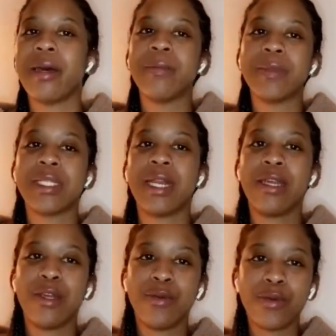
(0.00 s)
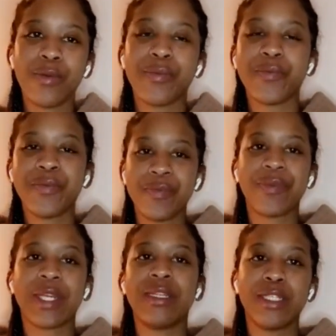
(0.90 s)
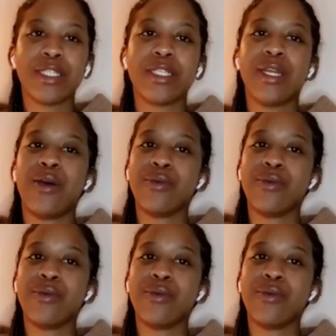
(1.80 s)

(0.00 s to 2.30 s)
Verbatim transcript: I'm telling you, just know.